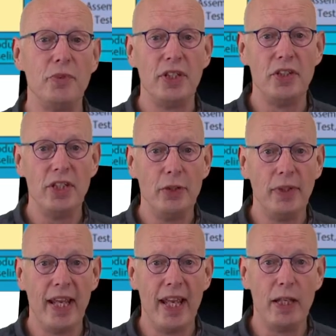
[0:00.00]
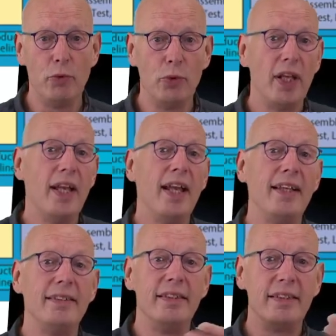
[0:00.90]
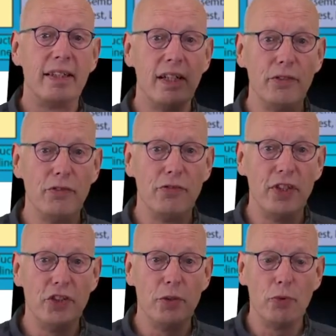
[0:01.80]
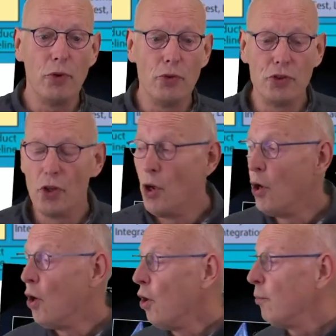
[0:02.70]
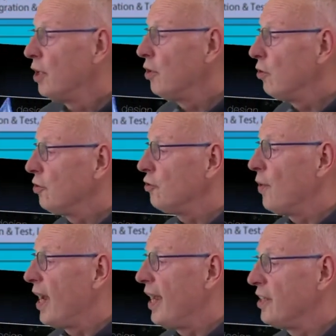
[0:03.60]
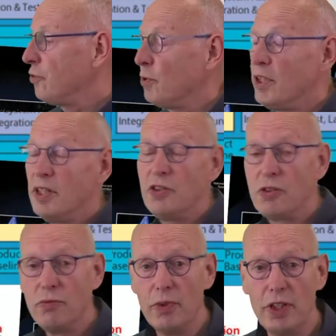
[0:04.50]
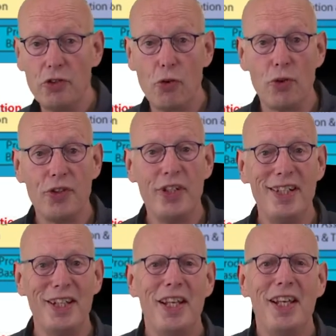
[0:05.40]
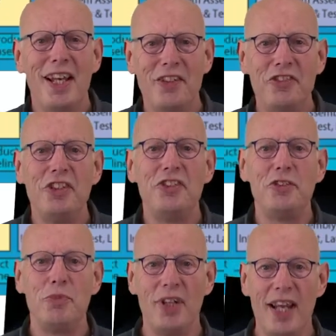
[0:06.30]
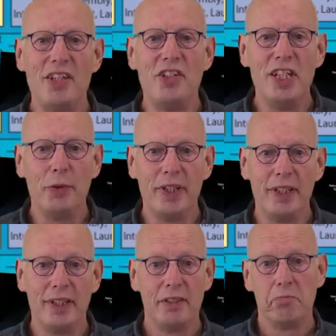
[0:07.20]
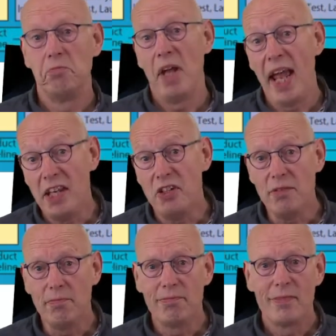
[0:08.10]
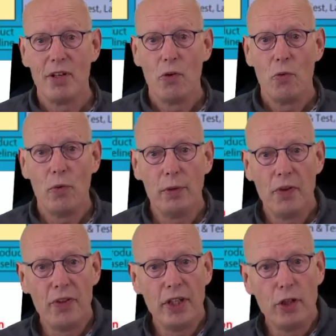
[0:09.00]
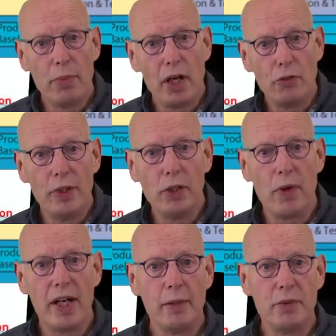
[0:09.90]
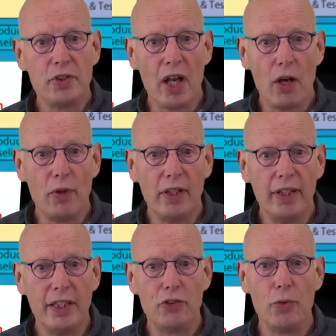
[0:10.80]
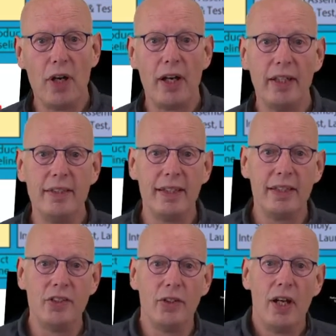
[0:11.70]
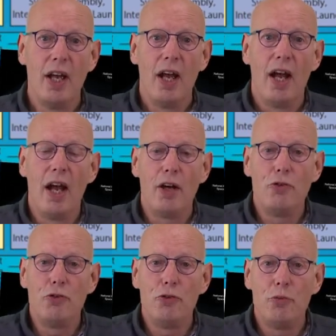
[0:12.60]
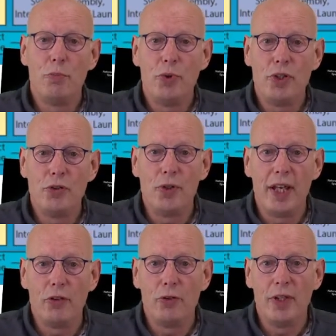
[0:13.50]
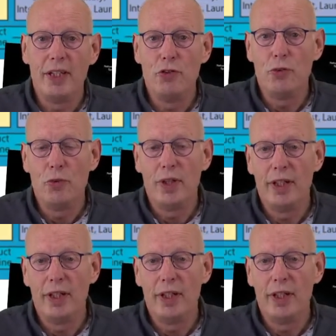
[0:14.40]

Engineering Handbook has this kind of a phased approach. But it also has what is called here a systems engineering engine, where we think about requirements, how it links to architecture, how to put it together into